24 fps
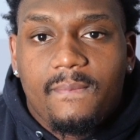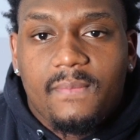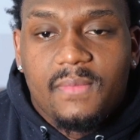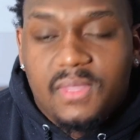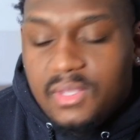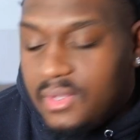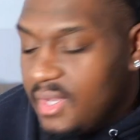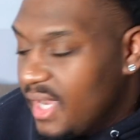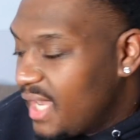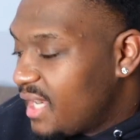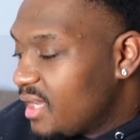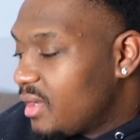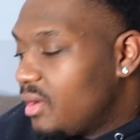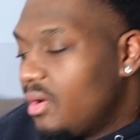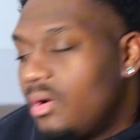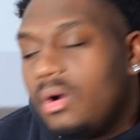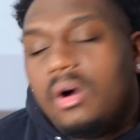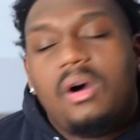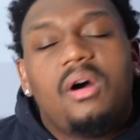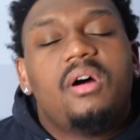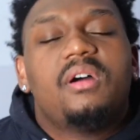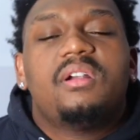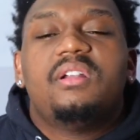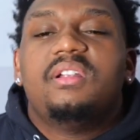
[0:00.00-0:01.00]
You got to go
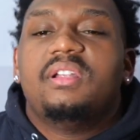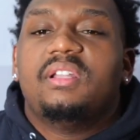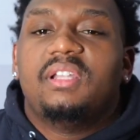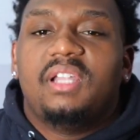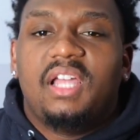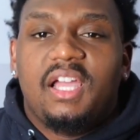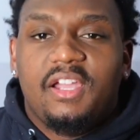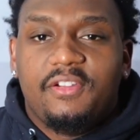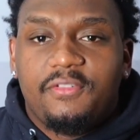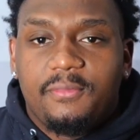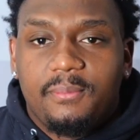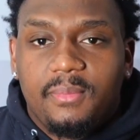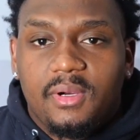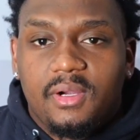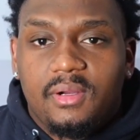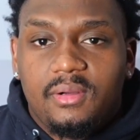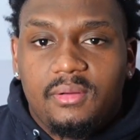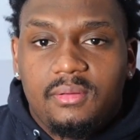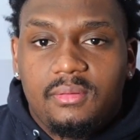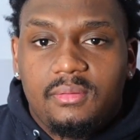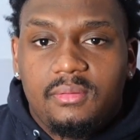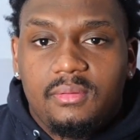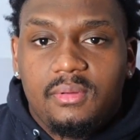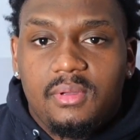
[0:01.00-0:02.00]
harder in life,
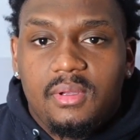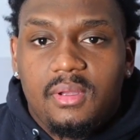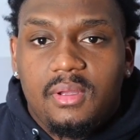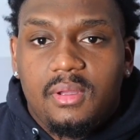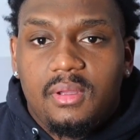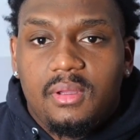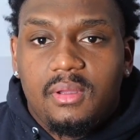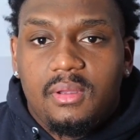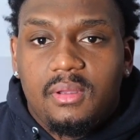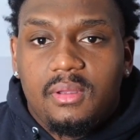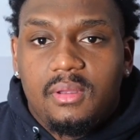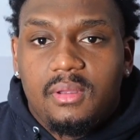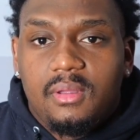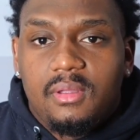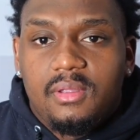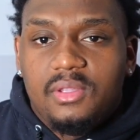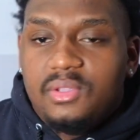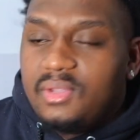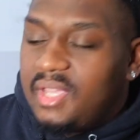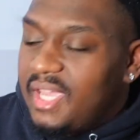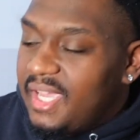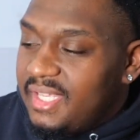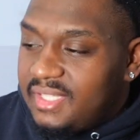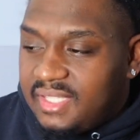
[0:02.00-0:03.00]
bro.
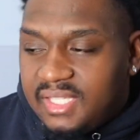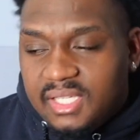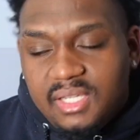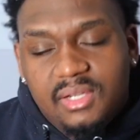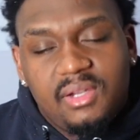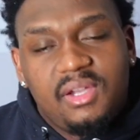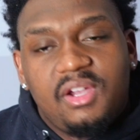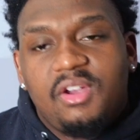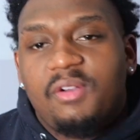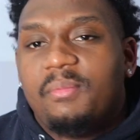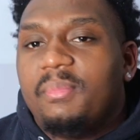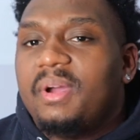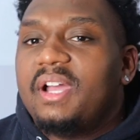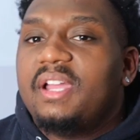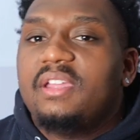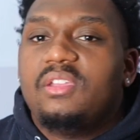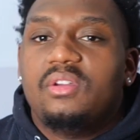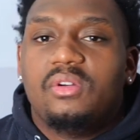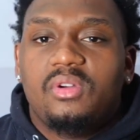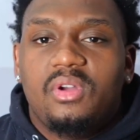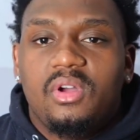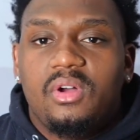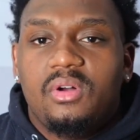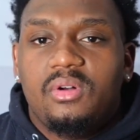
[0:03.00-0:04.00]
You can't tell everybody
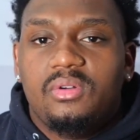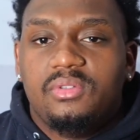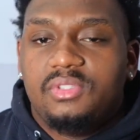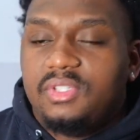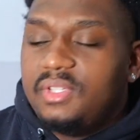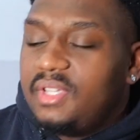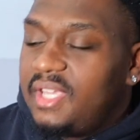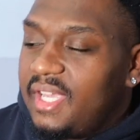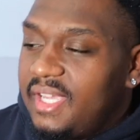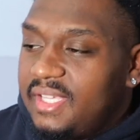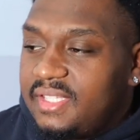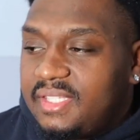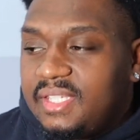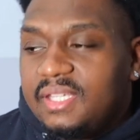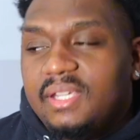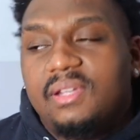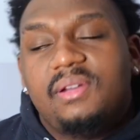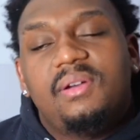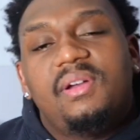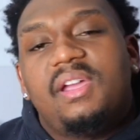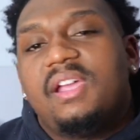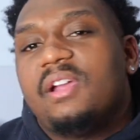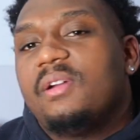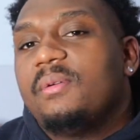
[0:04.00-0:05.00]
your goals. You can't
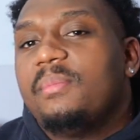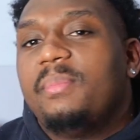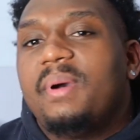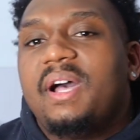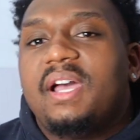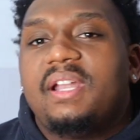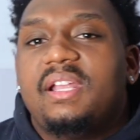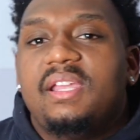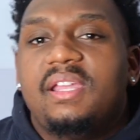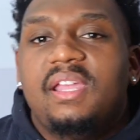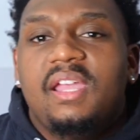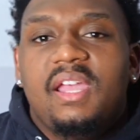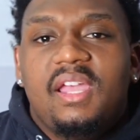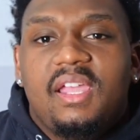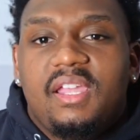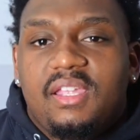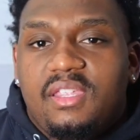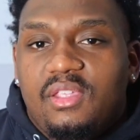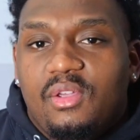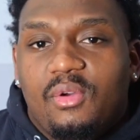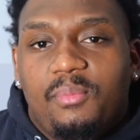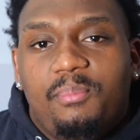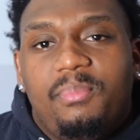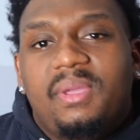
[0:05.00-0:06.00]
tell everybody
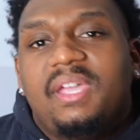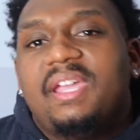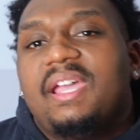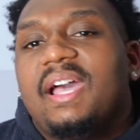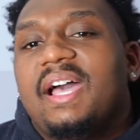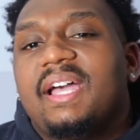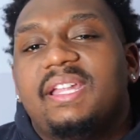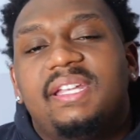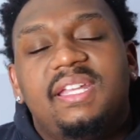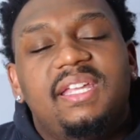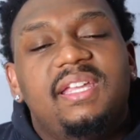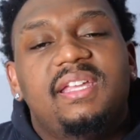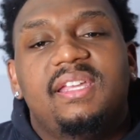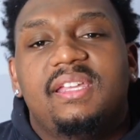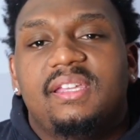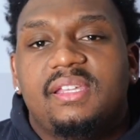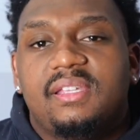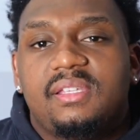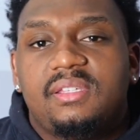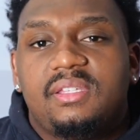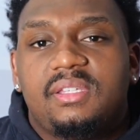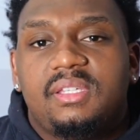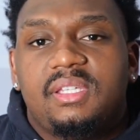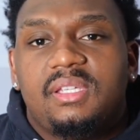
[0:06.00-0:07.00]
your big
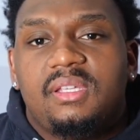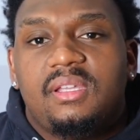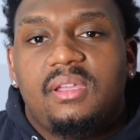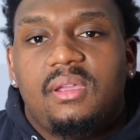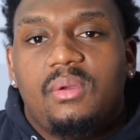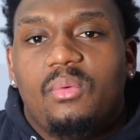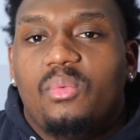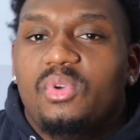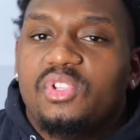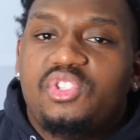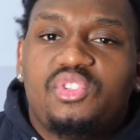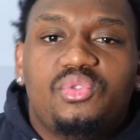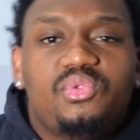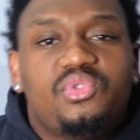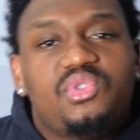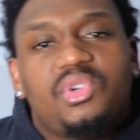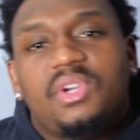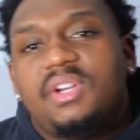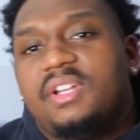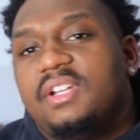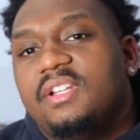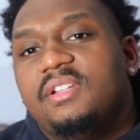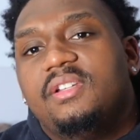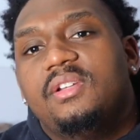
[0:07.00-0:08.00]
ideas. What you
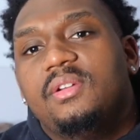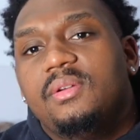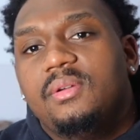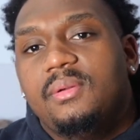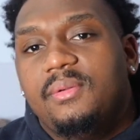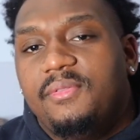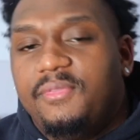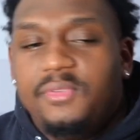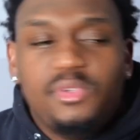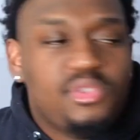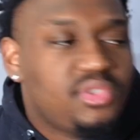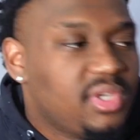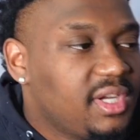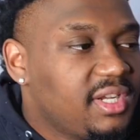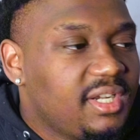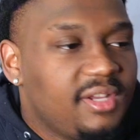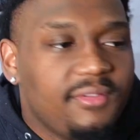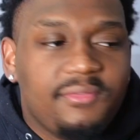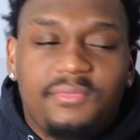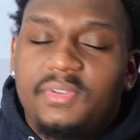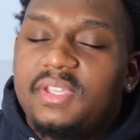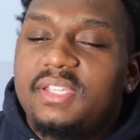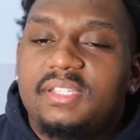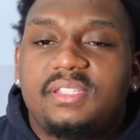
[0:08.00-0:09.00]
trying to do. If you trying to
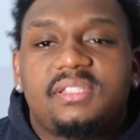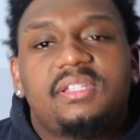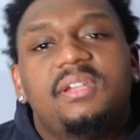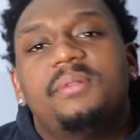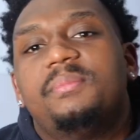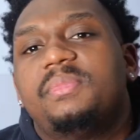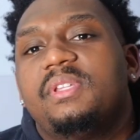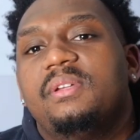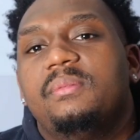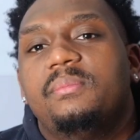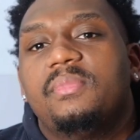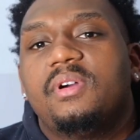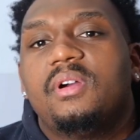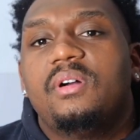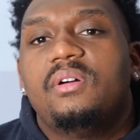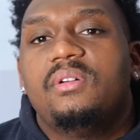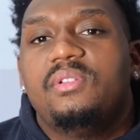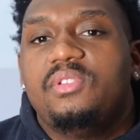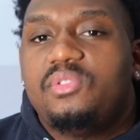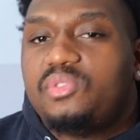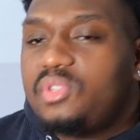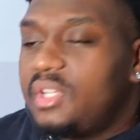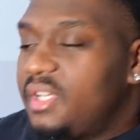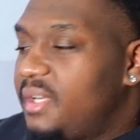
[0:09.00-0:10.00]
invent something, bro,
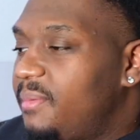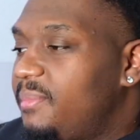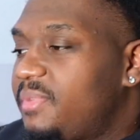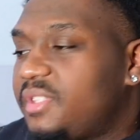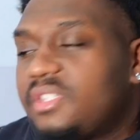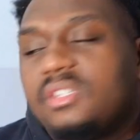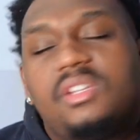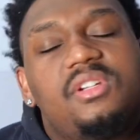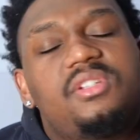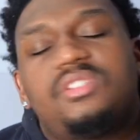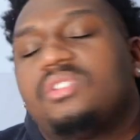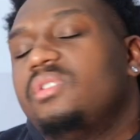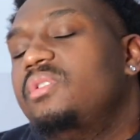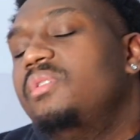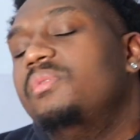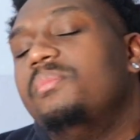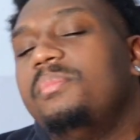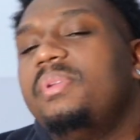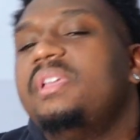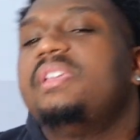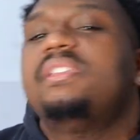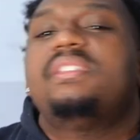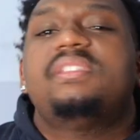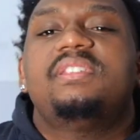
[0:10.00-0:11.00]
you trying to start your
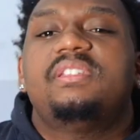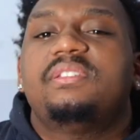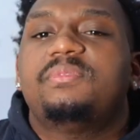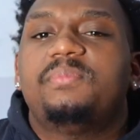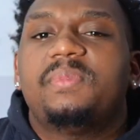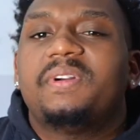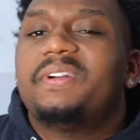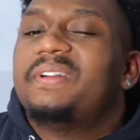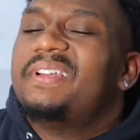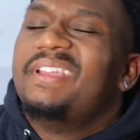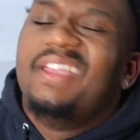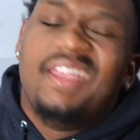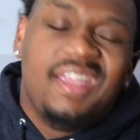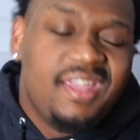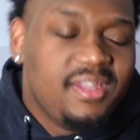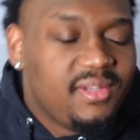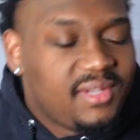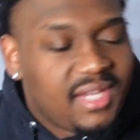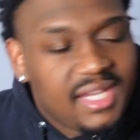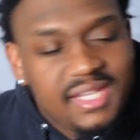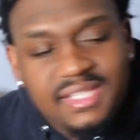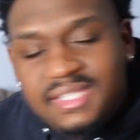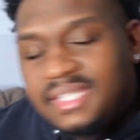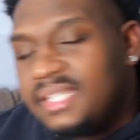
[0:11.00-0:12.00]
own business, bro, you
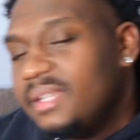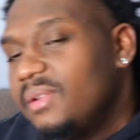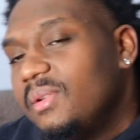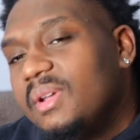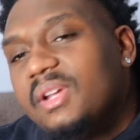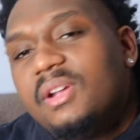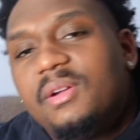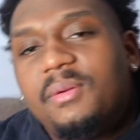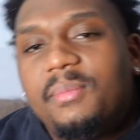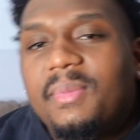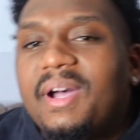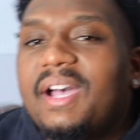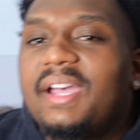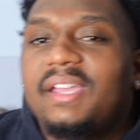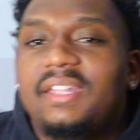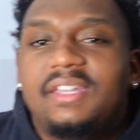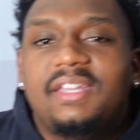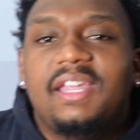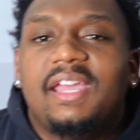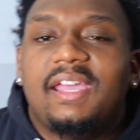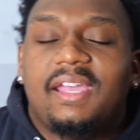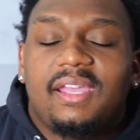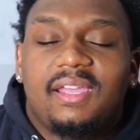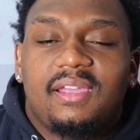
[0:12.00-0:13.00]
can't tell everybody
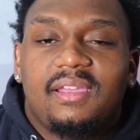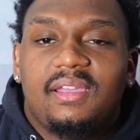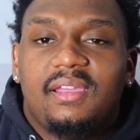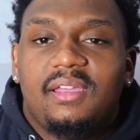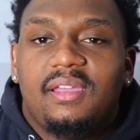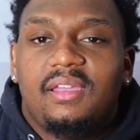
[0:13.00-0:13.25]
that.